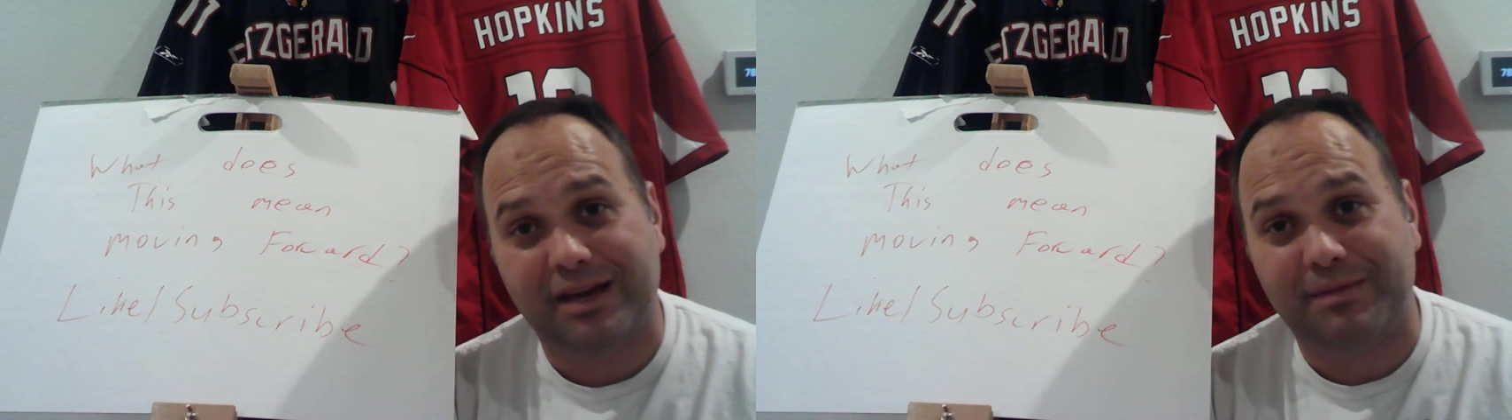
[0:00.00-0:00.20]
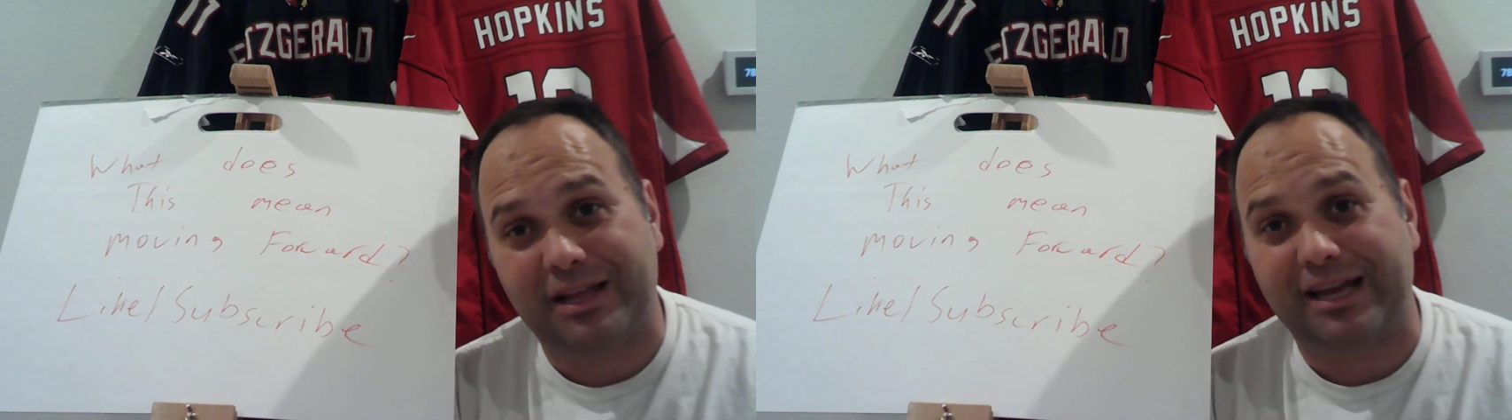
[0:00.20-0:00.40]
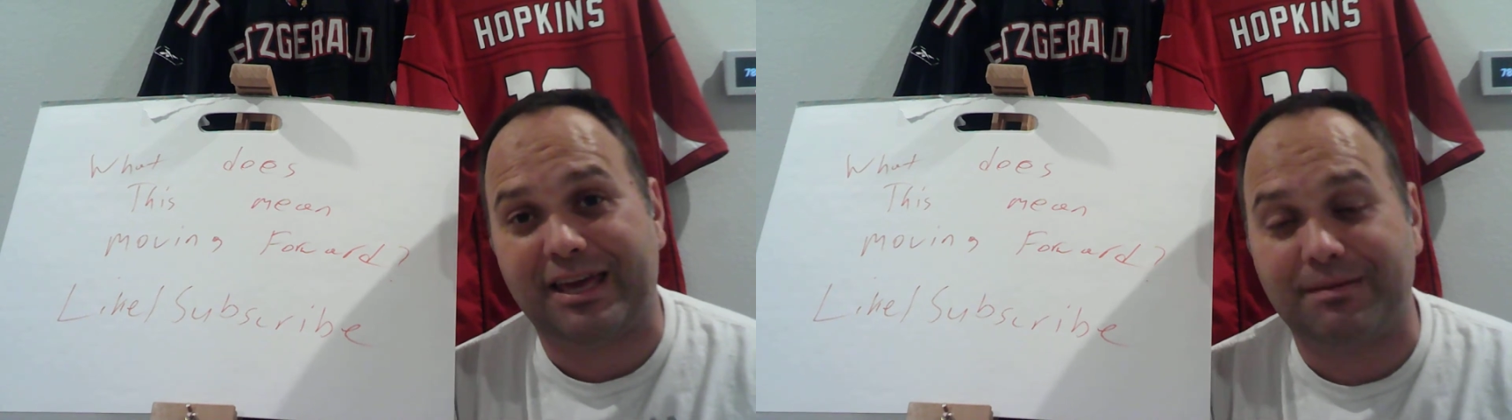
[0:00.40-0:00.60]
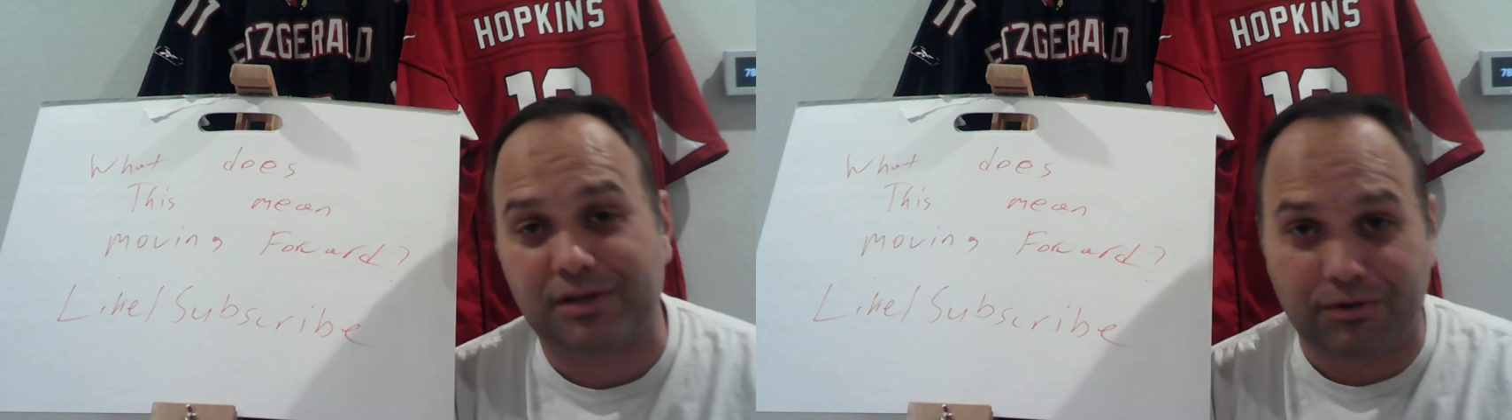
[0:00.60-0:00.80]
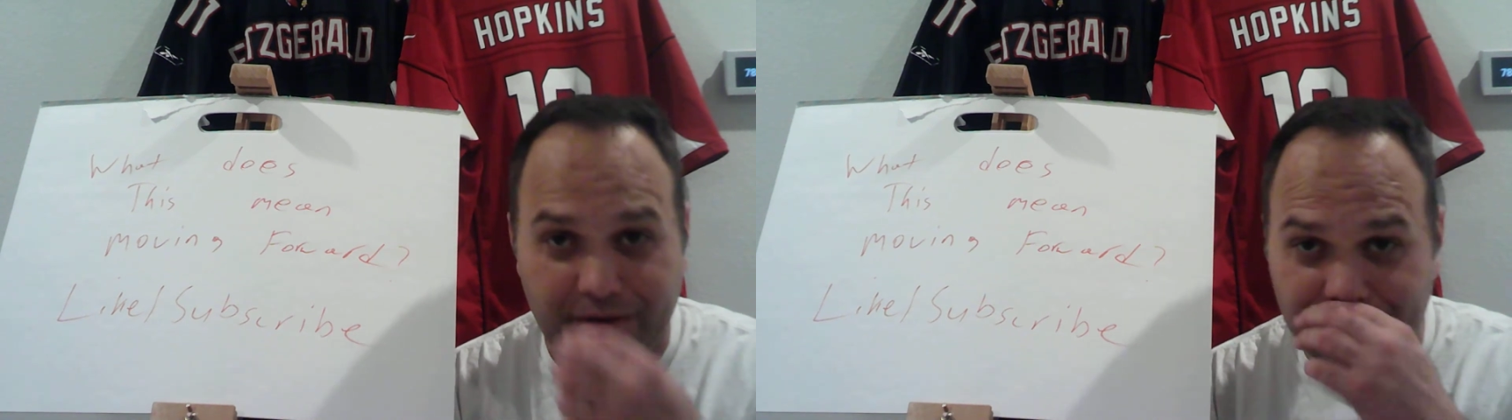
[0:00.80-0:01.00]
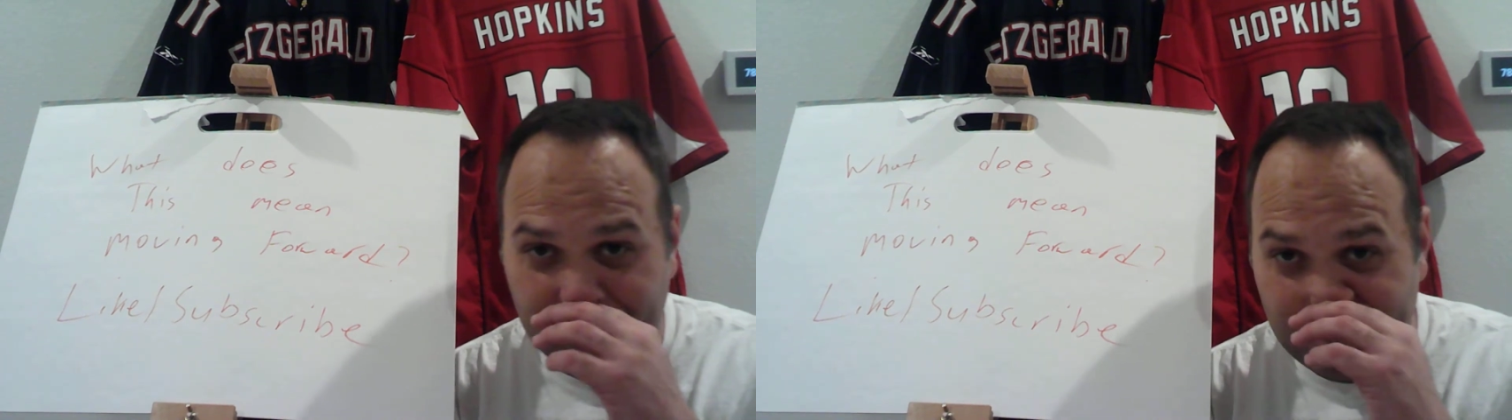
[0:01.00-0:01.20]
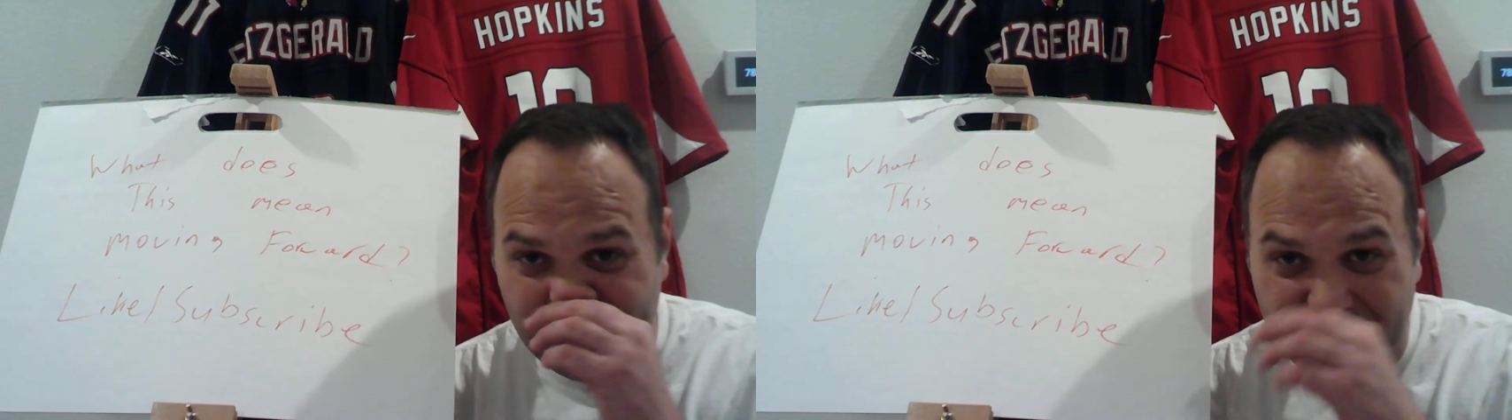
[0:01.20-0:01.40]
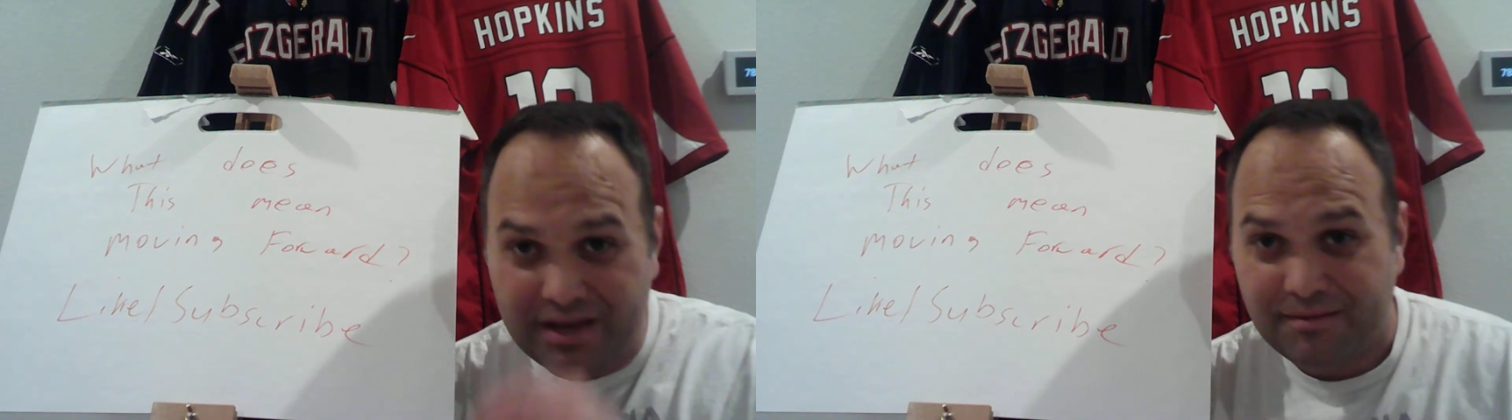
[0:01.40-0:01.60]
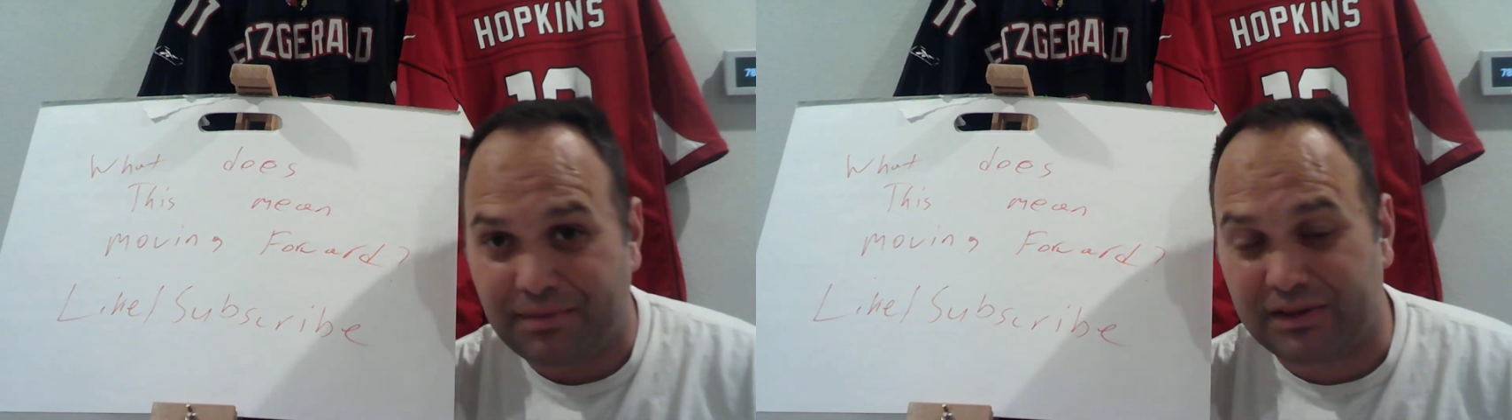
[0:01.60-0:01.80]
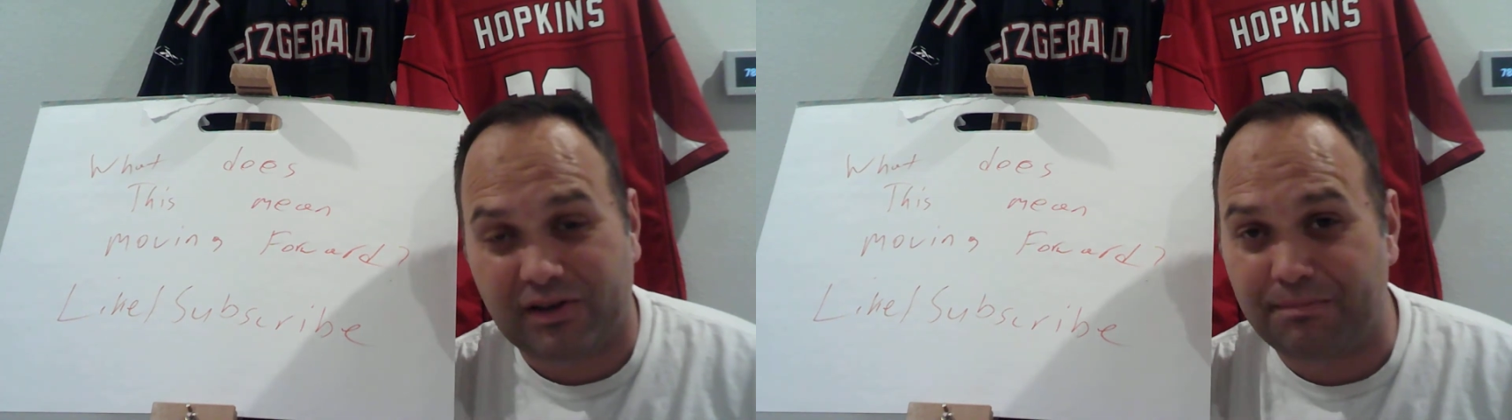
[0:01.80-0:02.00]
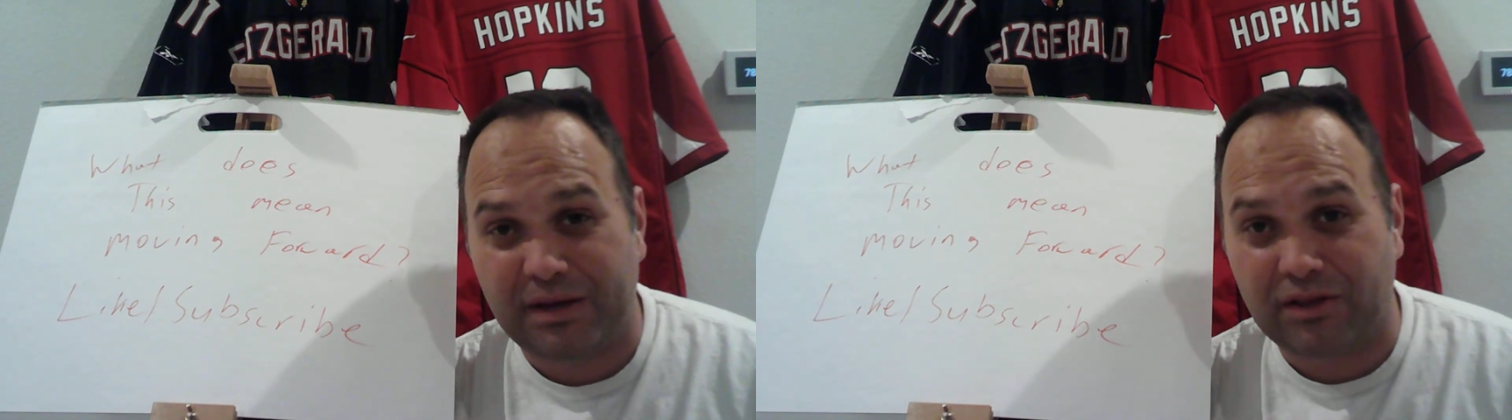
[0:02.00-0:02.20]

I mean, that game's a coin flip, but they'll be